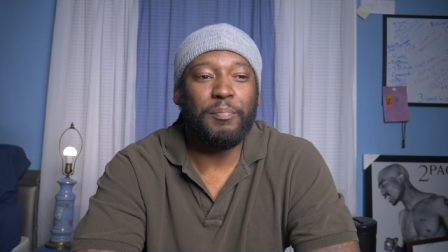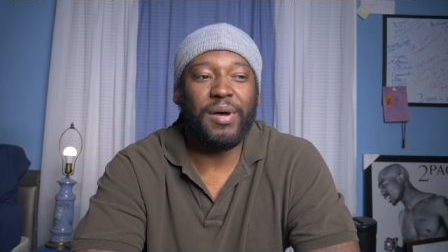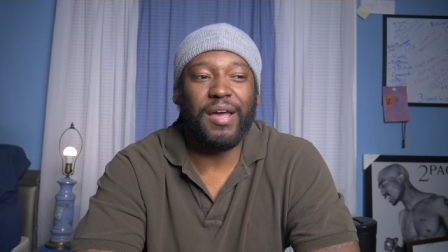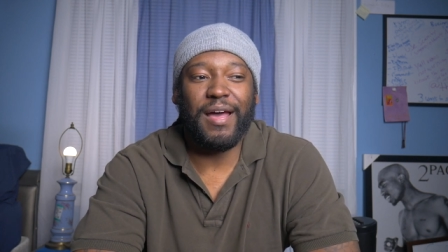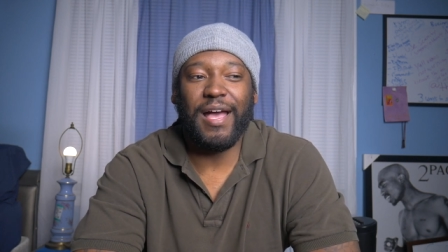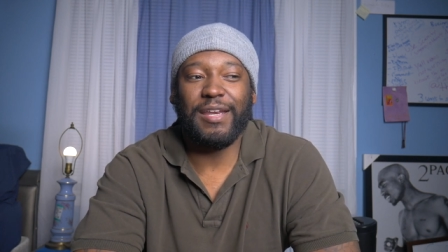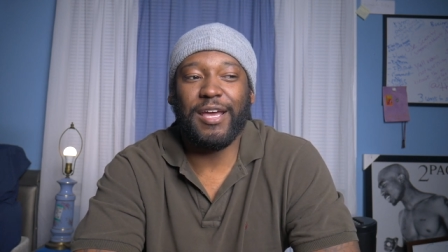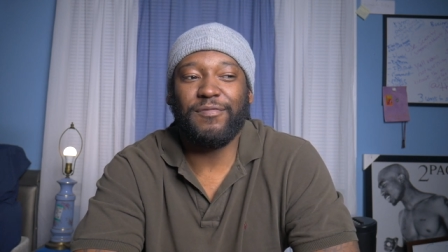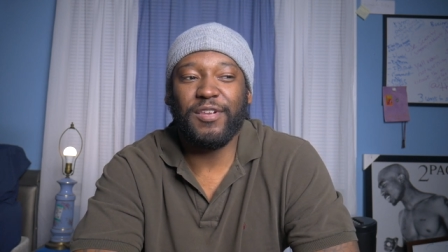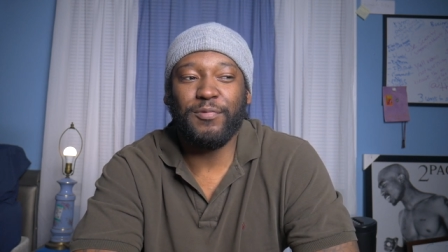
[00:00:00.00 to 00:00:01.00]
but I
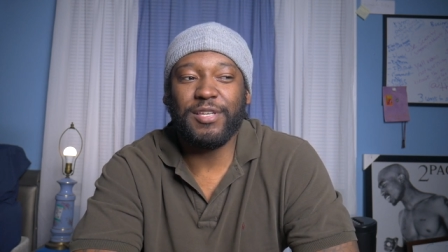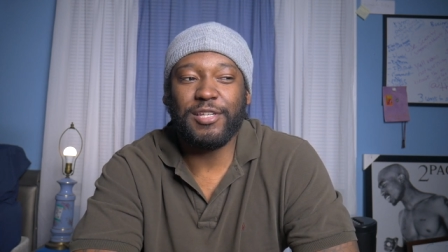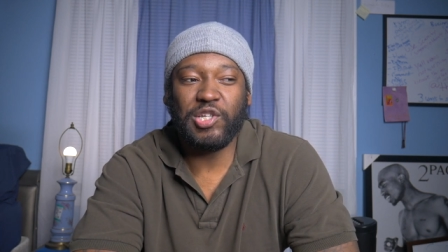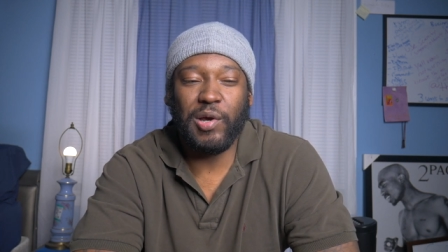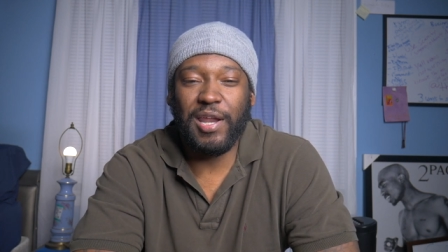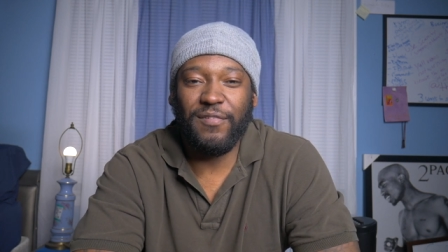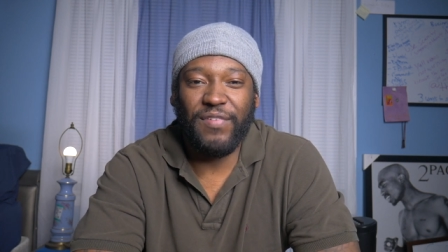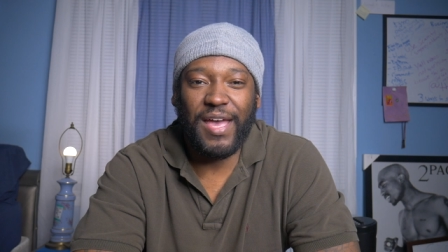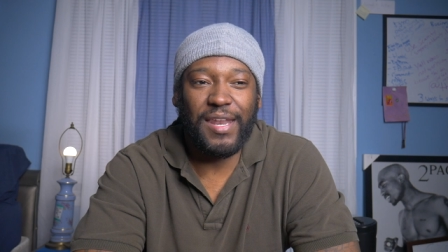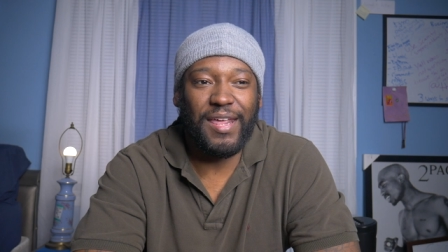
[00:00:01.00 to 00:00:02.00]
definitely was enjoying the
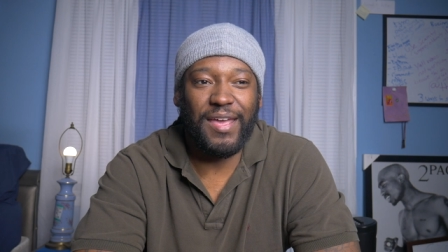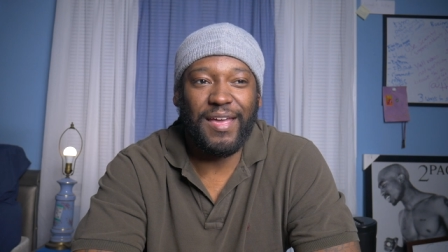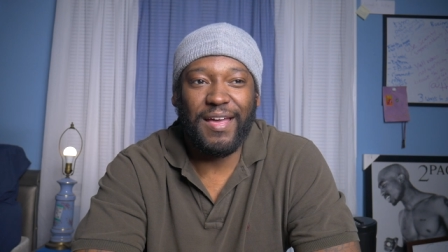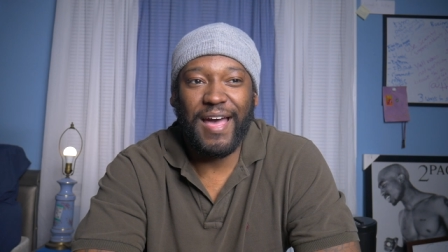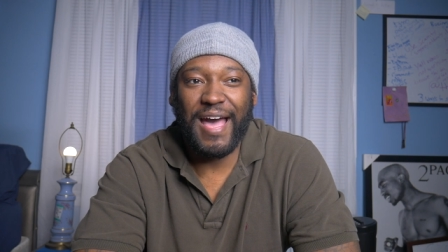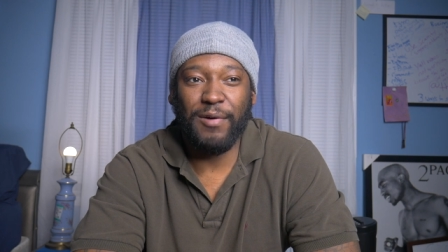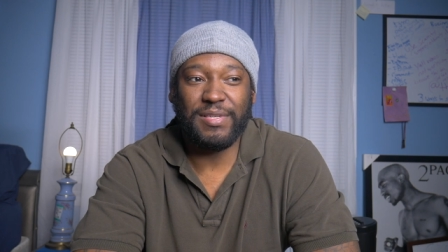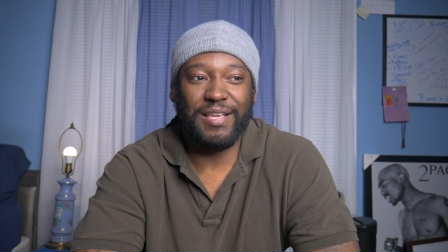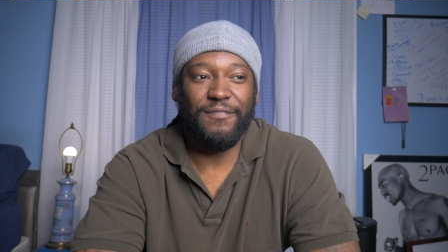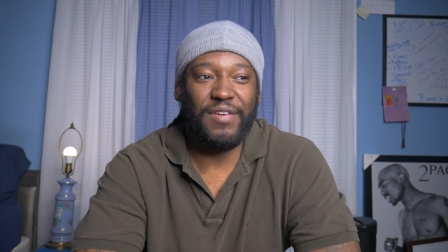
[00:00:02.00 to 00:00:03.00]
fact that I
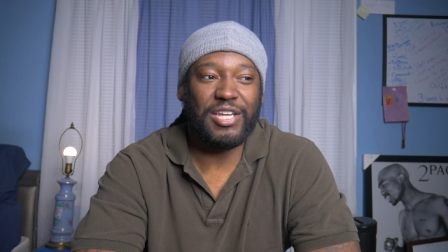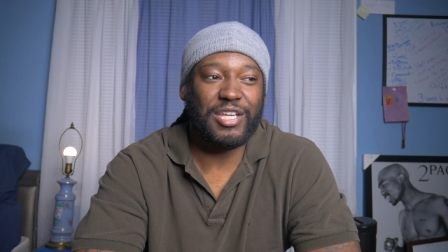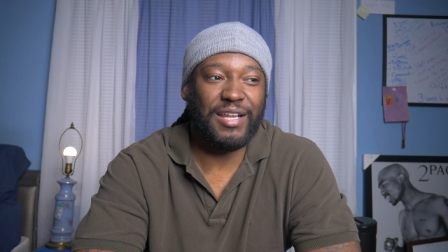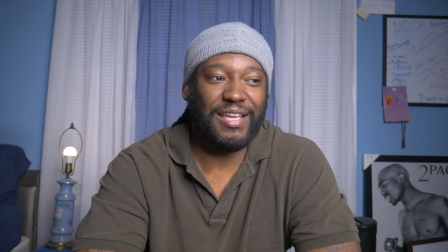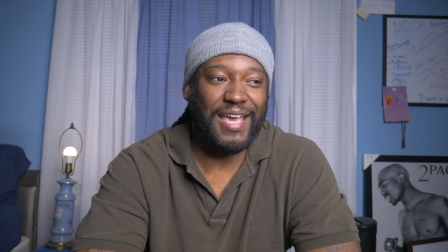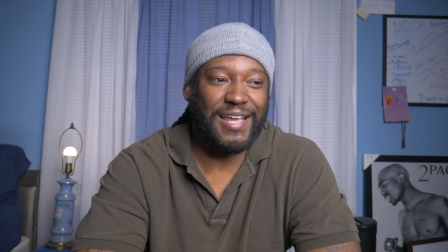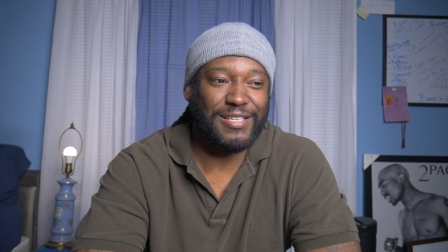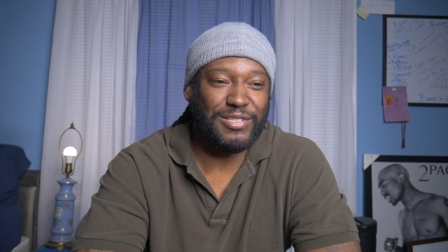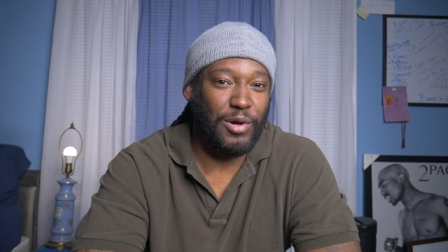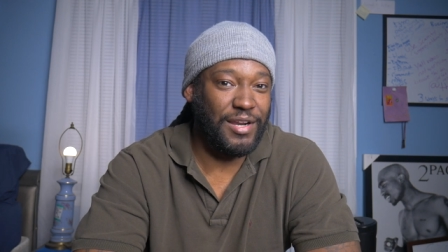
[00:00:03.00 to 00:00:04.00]
was officially kind
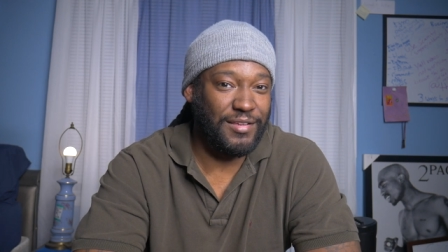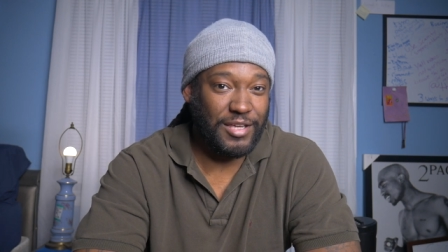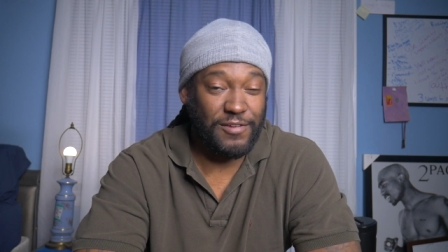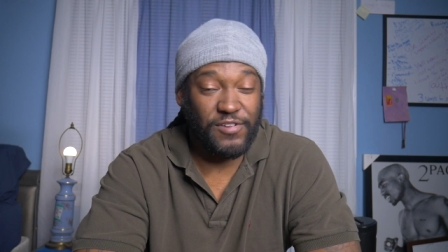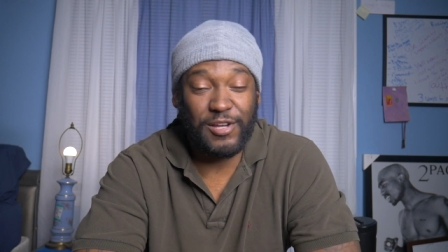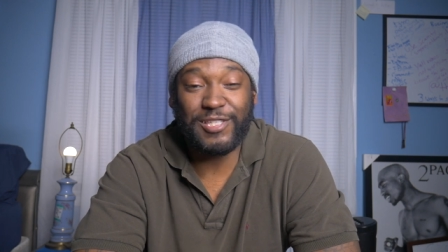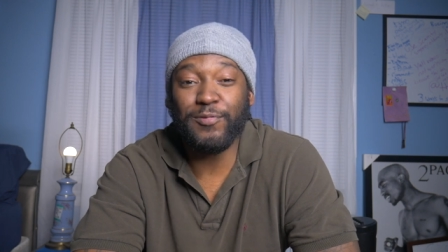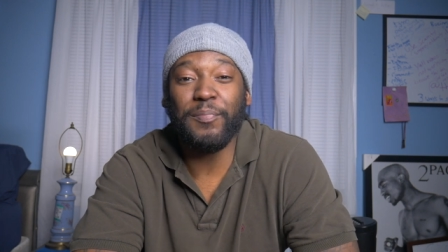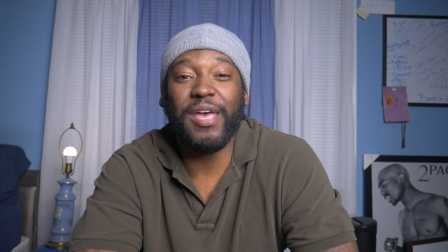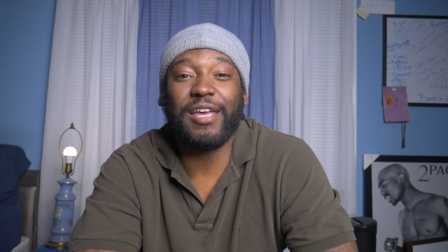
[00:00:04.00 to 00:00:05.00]
of sort of
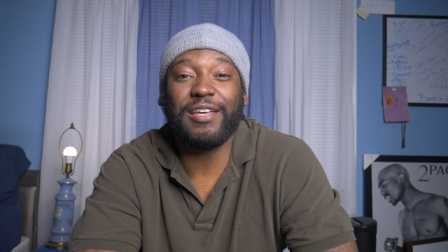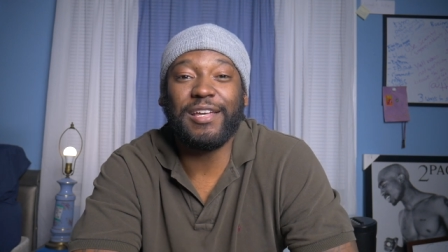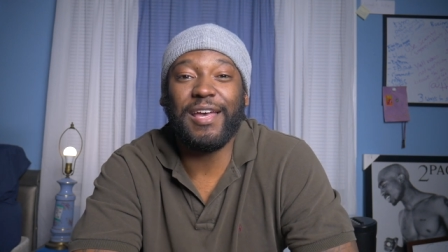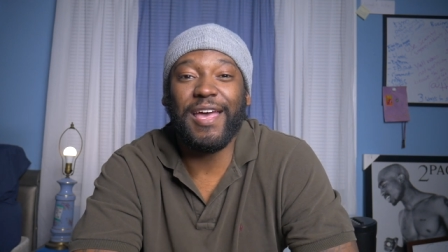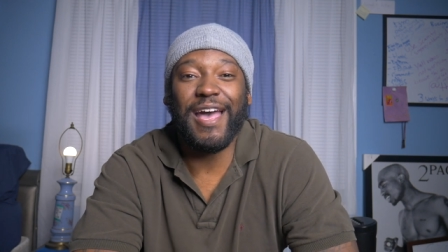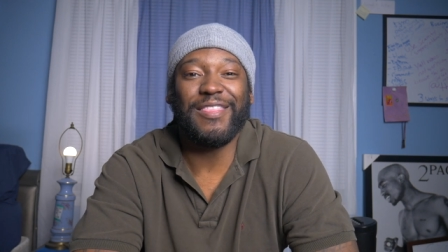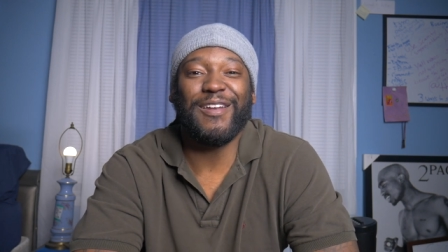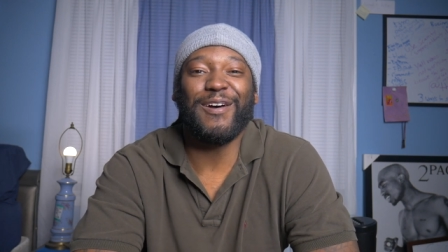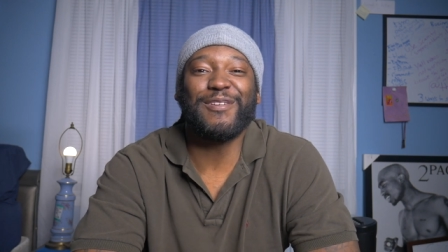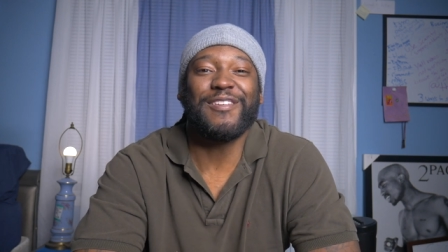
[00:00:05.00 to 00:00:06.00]
conversing with Megan Good after
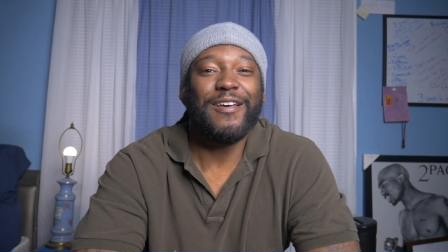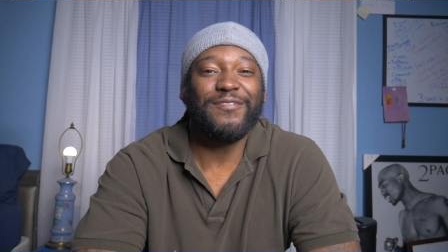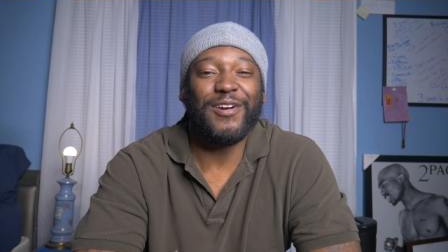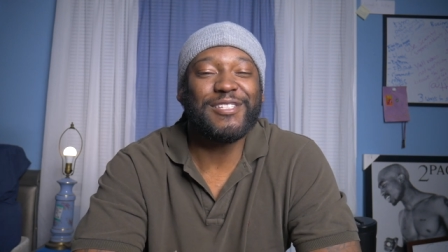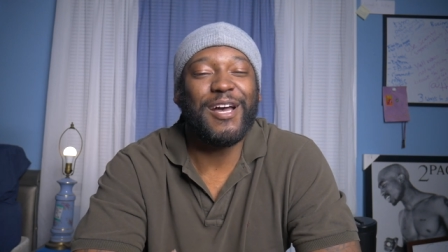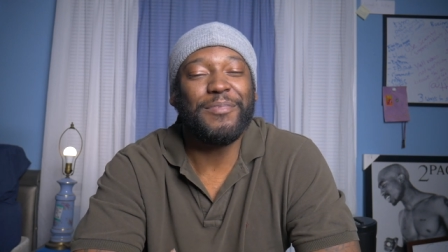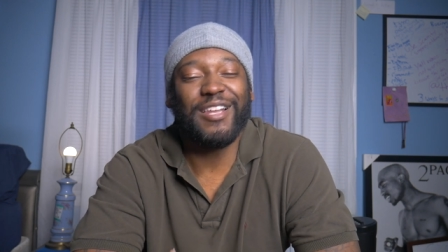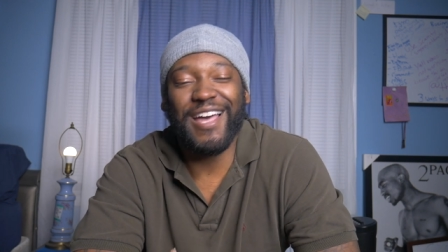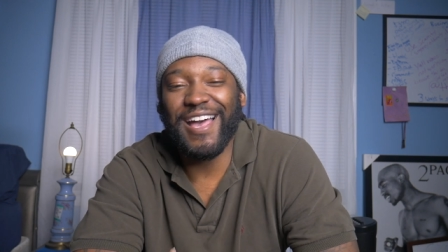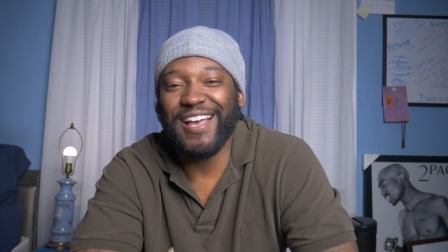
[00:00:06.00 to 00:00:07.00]
those first couple of
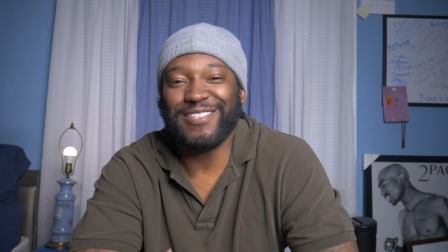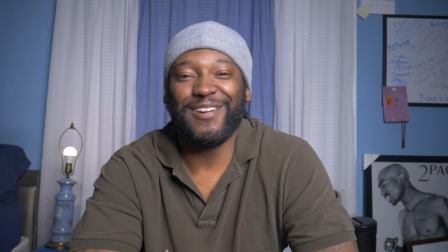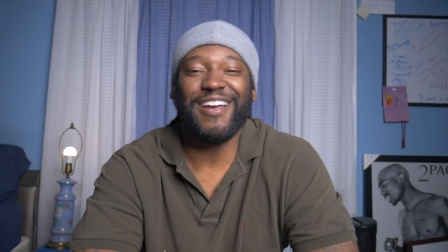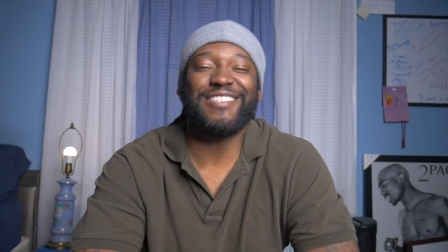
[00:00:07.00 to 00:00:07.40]
lines, right?